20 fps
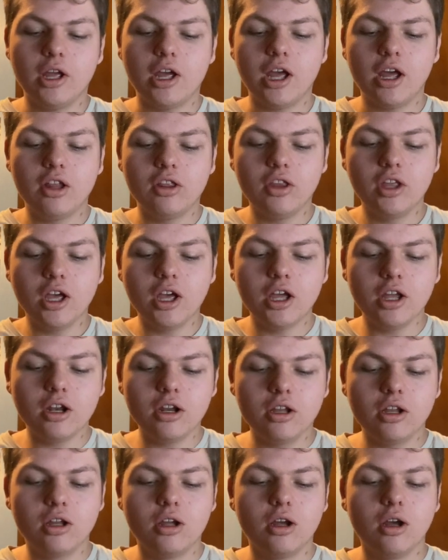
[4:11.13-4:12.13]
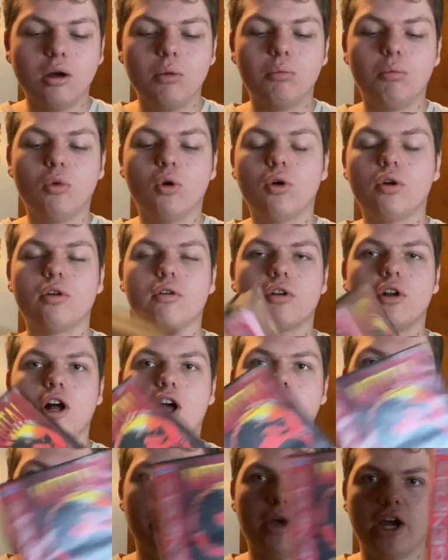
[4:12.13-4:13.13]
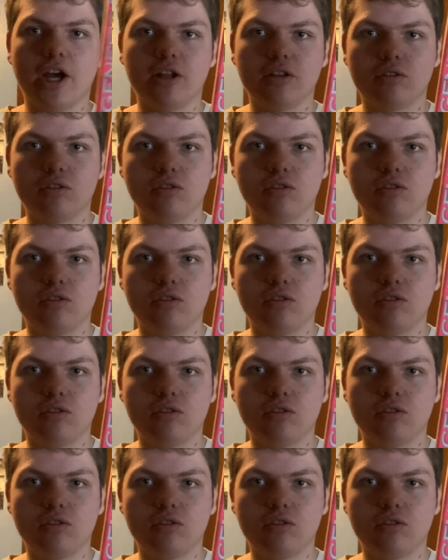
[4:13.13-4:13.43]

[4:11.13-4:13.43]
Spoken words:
And then Mortal Kombat.